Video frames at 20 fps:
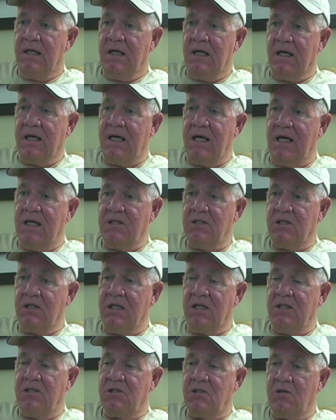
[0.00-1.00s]

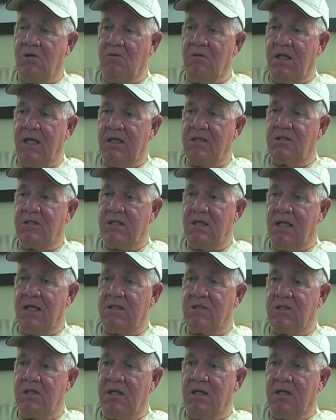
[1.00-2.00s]
occasionally, so
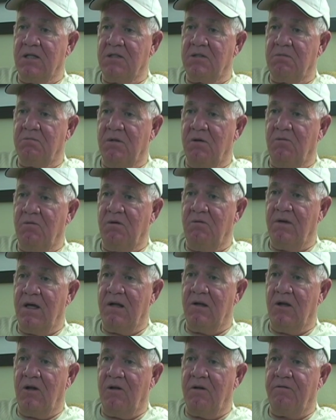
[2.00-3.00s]
that's nice. But we've
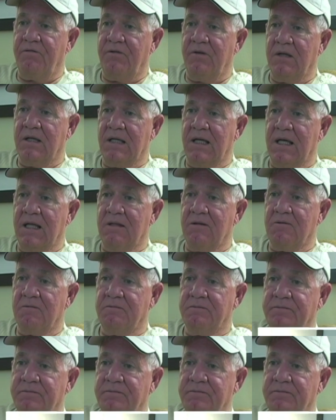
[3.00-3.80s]
had a lot of fun together.